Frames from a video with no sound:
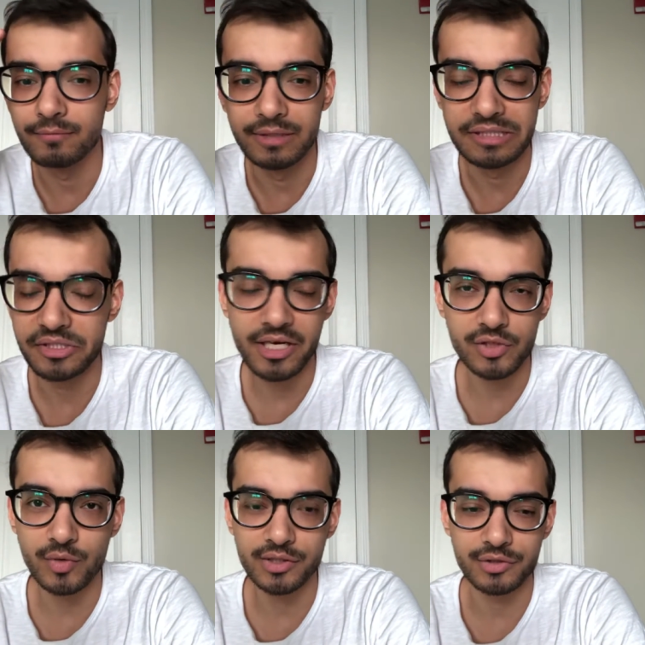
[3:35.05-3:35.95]
these data
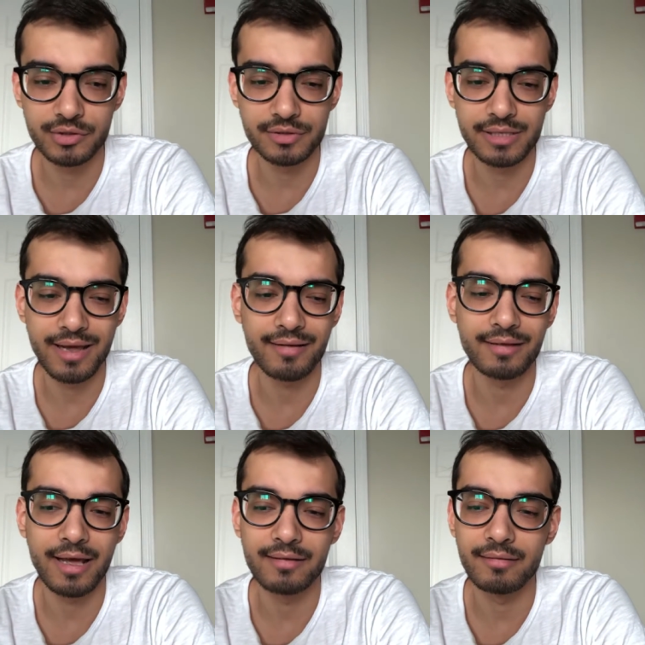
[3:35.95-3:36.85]
structures,
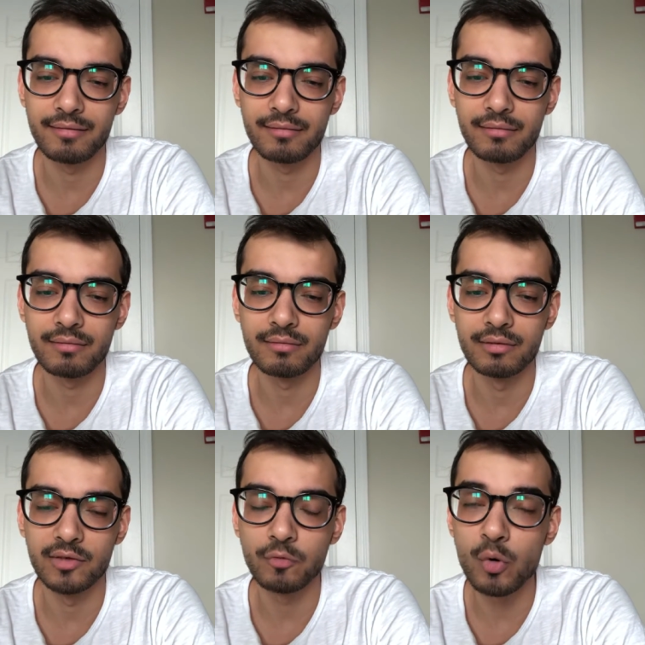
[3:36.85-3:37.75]
and
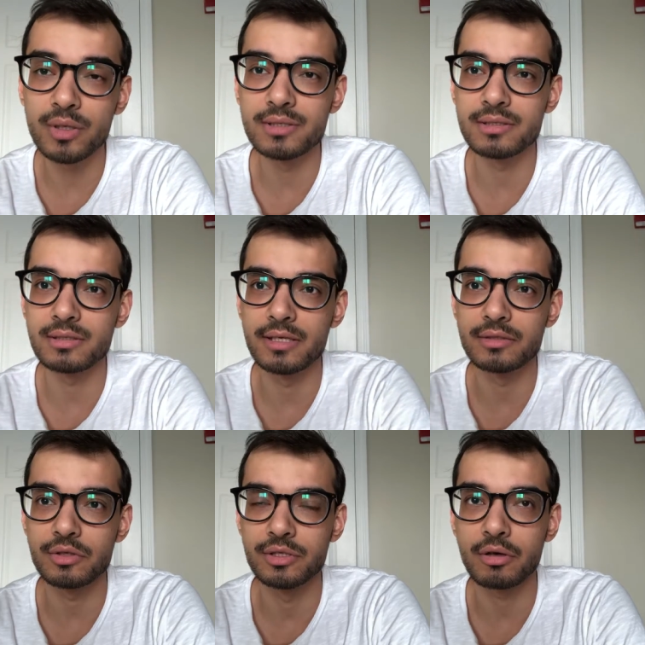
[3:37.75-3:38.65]
the focus
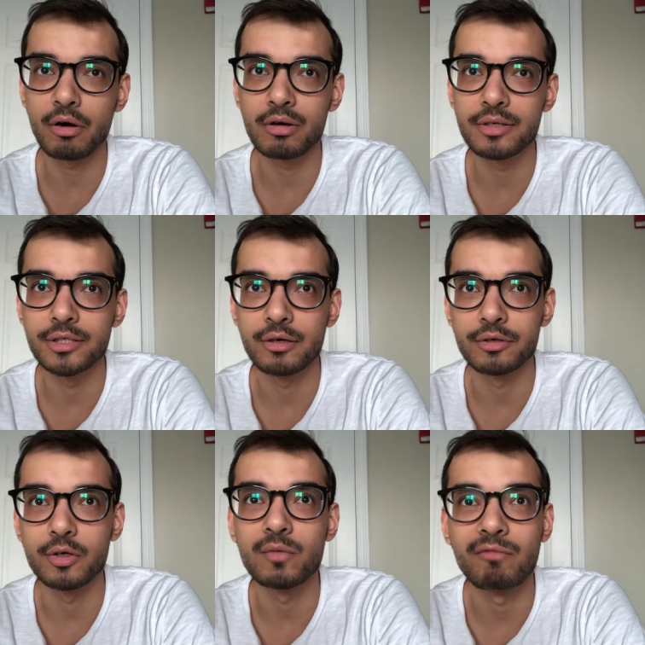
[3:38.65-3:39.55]
is hardly
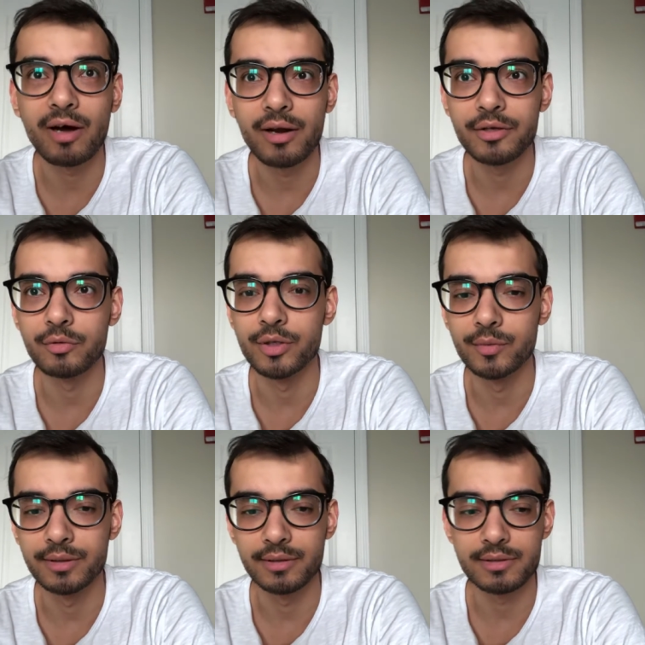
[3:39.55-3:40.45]
on why you're
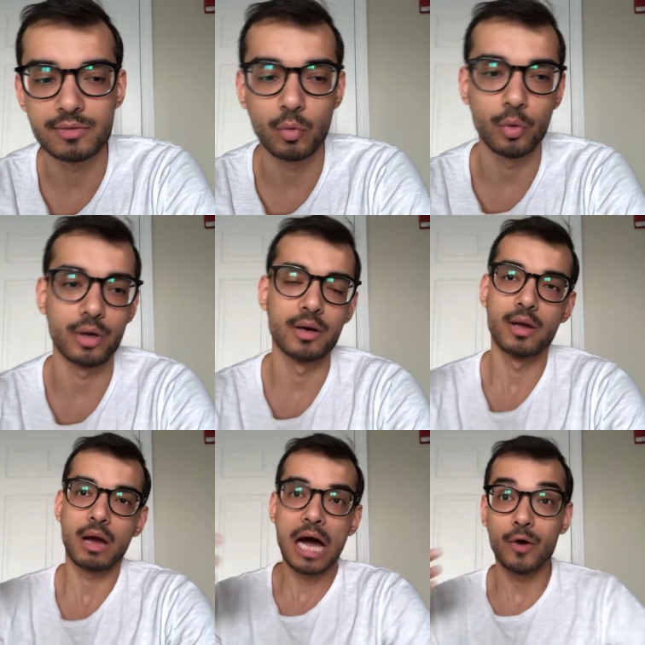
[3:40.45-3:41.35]
doing this, or
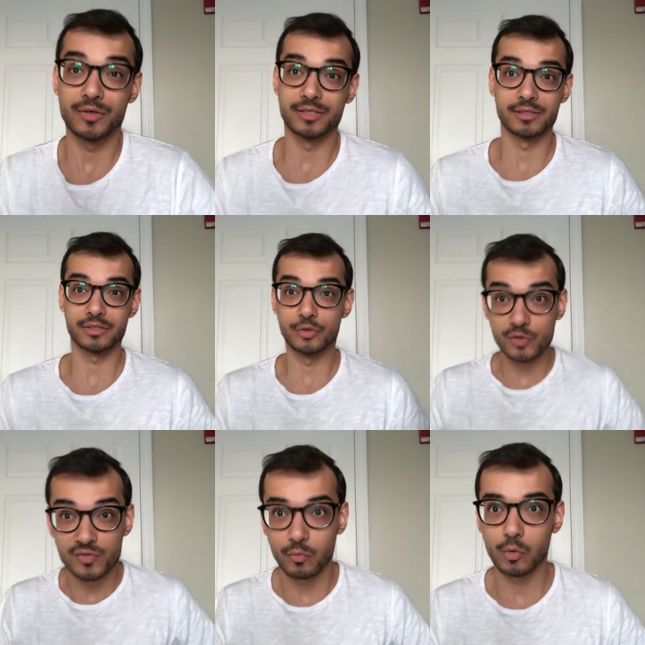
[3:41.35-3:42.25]
how is this
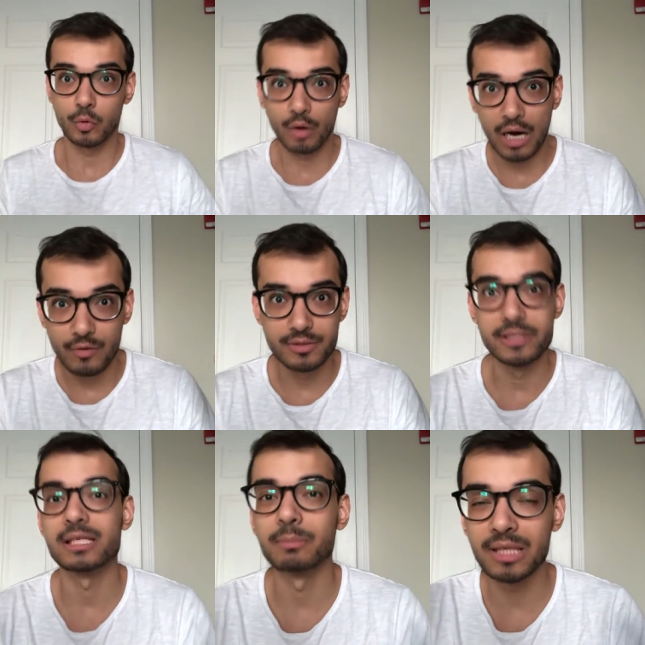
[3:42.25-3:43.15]
useful, or how is
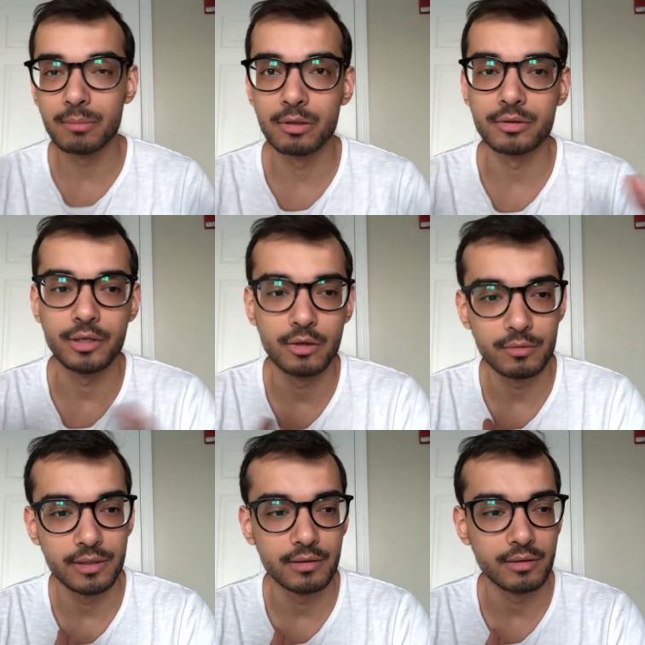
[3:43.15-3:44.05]
this applicable
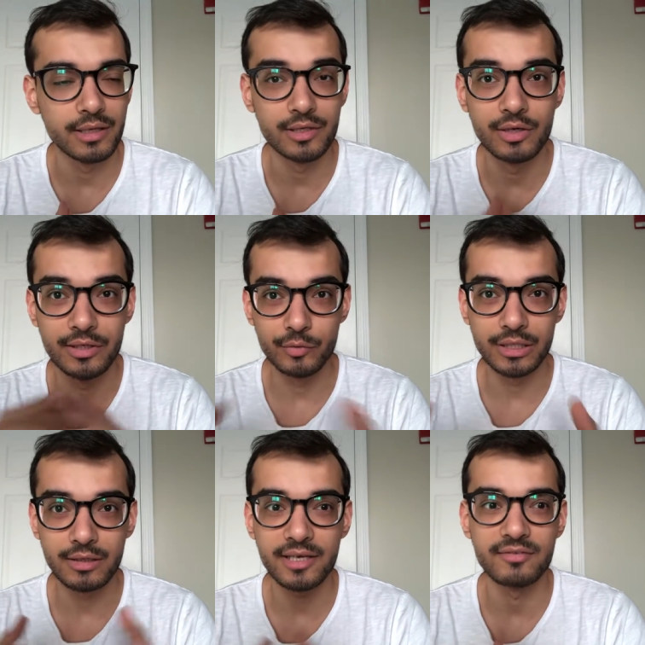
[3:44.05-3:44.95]
in
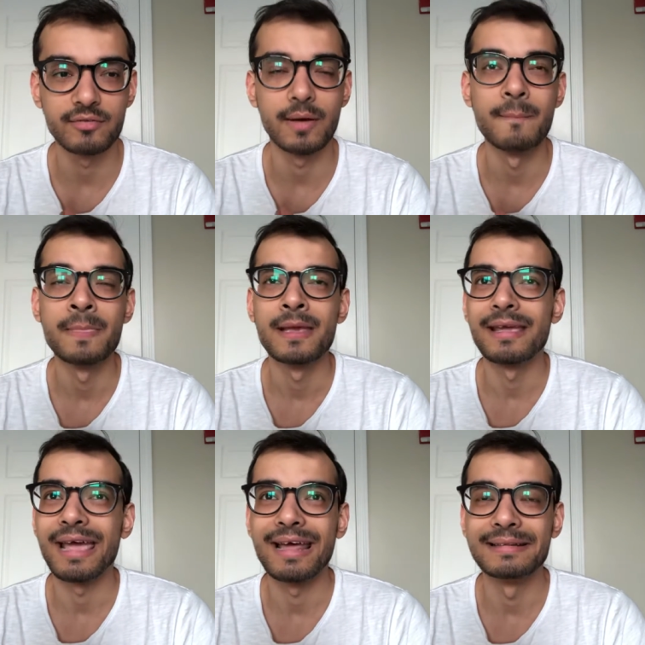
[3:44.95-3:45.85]
real life.
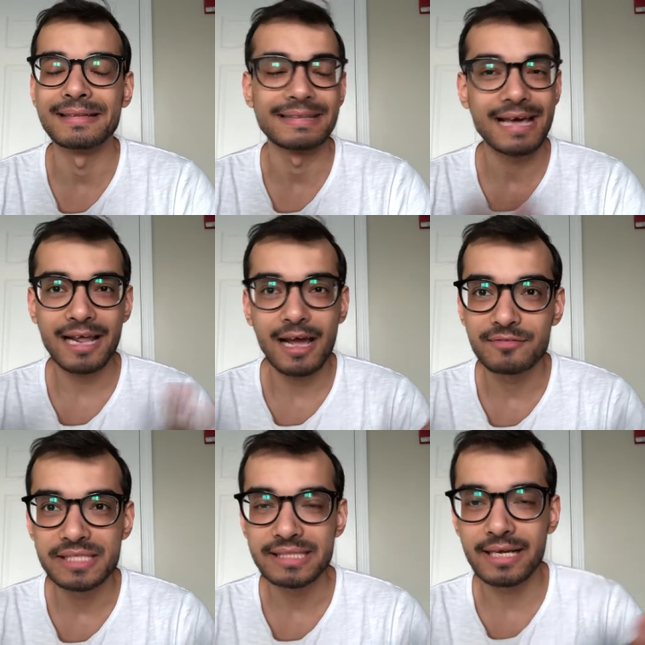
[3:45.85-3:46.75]
And that
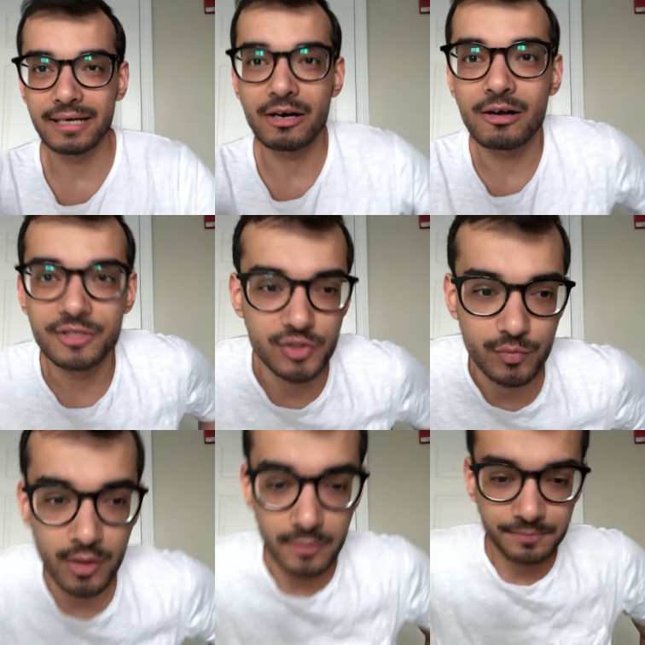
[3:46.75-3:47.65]
I've seen that in college as
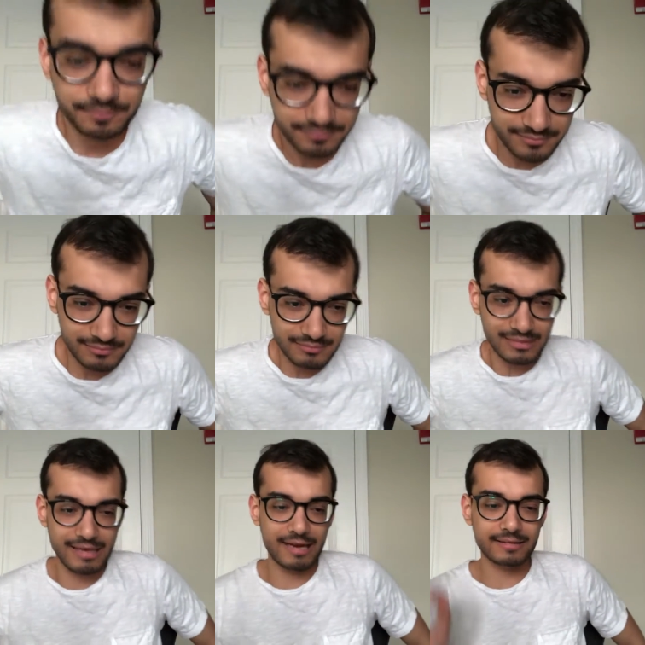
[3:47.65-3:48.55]
well,
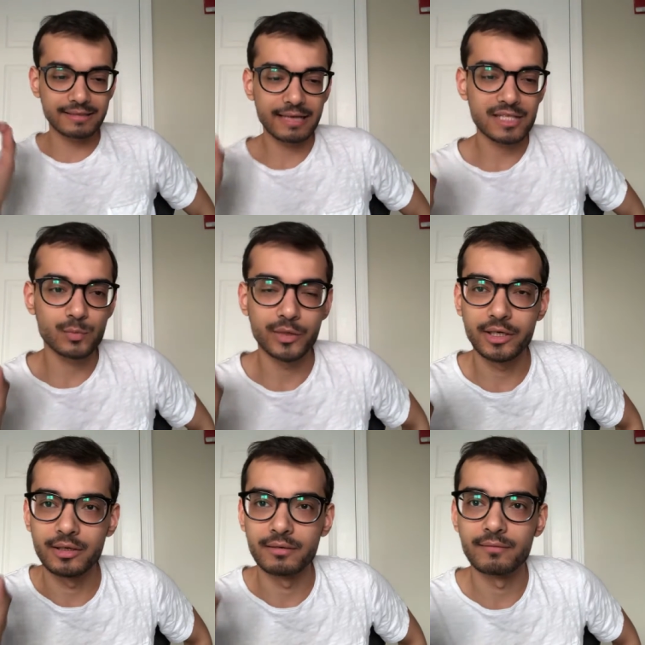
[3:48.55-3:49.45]
and I think that's
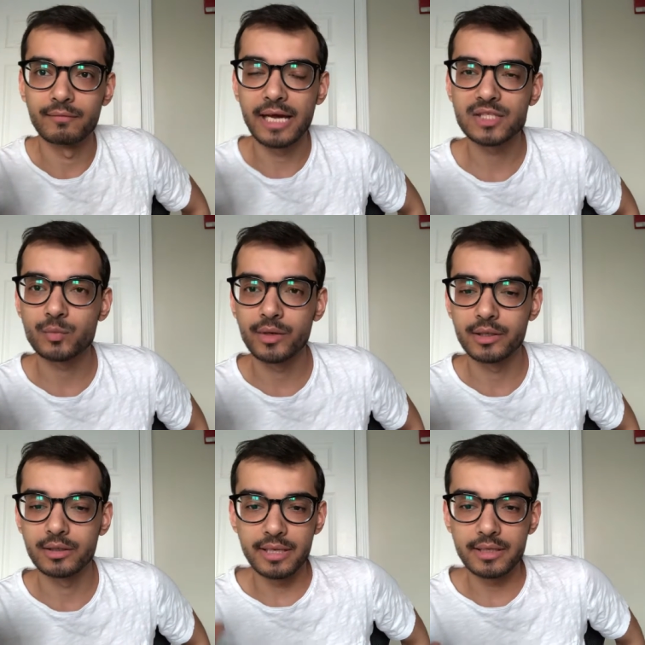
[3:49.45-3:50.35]
where
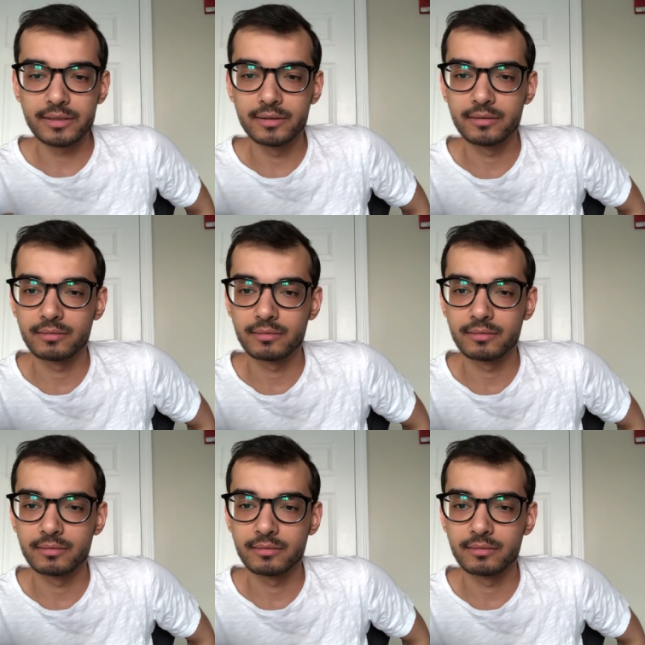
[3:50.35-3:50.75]
big